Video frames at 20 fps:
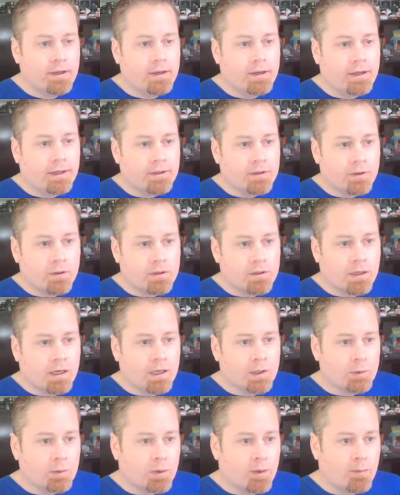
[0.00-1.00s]
And so as long
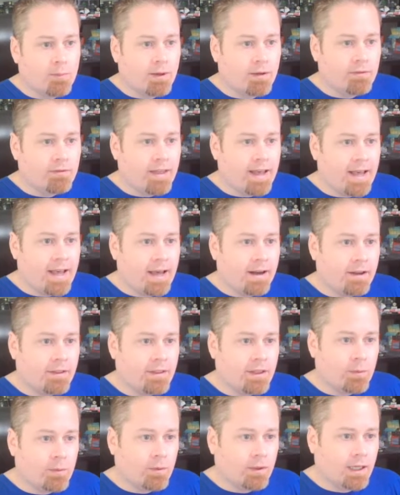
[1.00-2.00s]
as we're above that, I
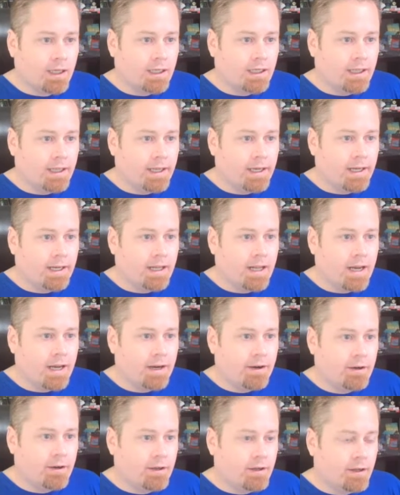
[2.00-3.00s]
think we're likely headed
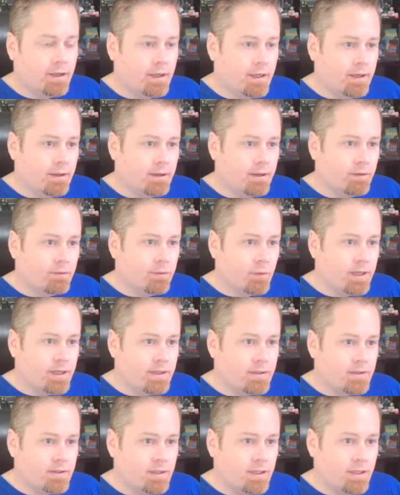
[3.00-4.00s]
higher. If we
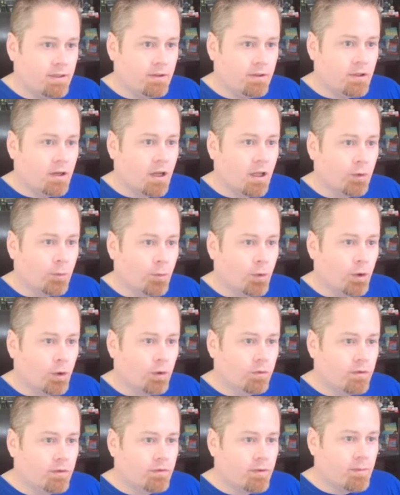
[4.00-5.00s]
see the dollar roll
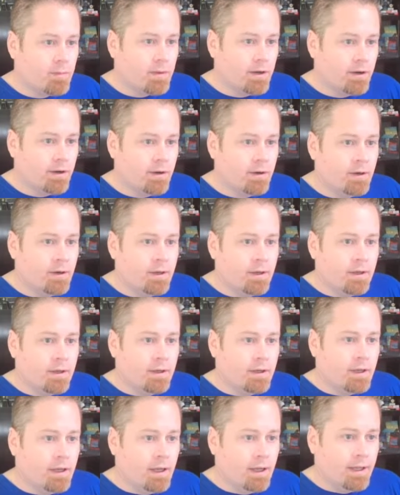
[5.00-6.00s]
over from here
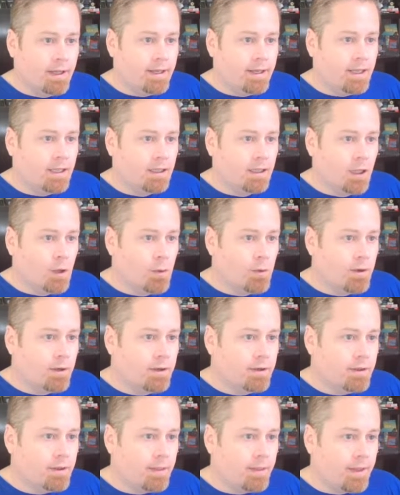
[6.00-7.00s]
and head lower,
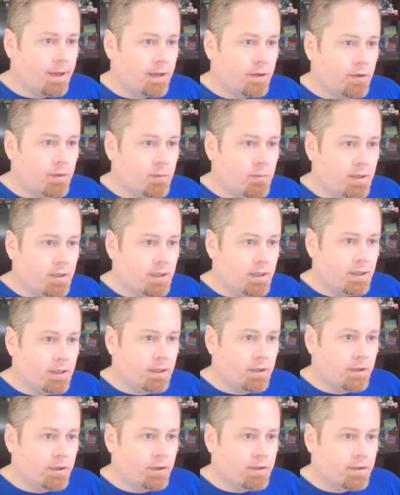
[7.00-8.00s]
then that could be a
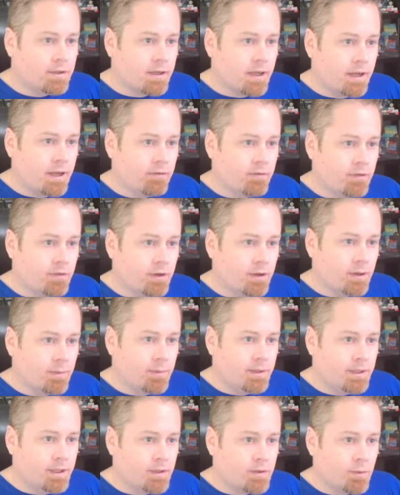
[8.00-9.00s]
good sign for a
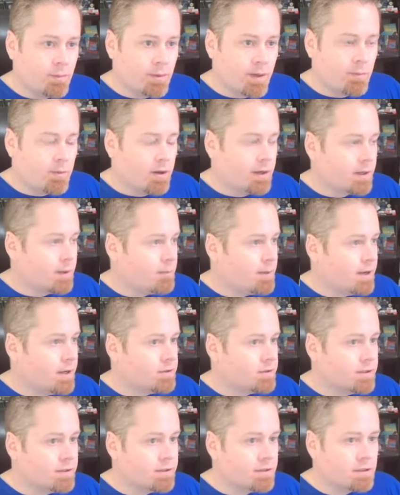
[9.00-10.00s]
potential bear market
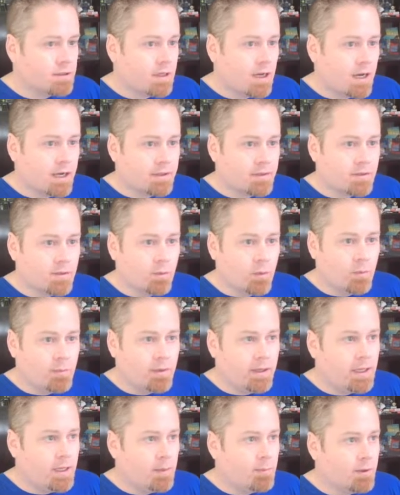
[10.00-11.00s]
bounce in stocks. So we'll be
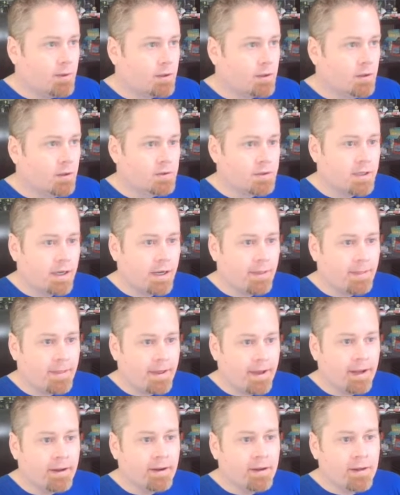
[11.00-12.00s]
keeping a close eye on
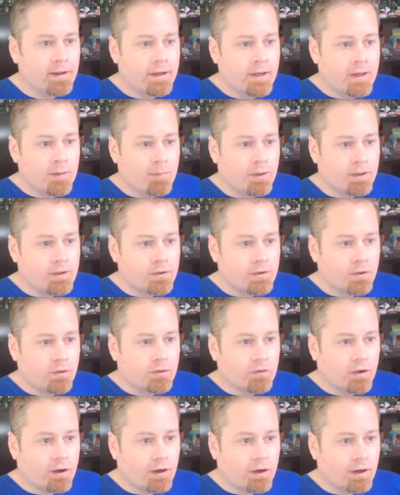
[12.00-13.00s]
that. But so
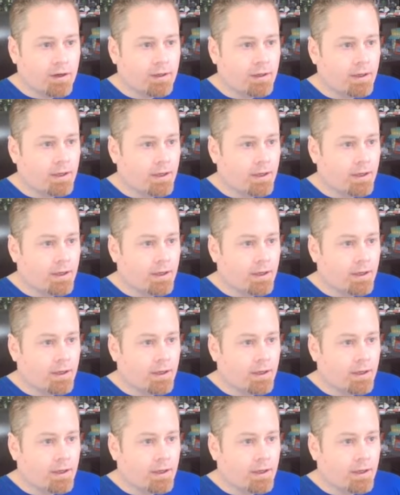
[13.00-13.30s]
far,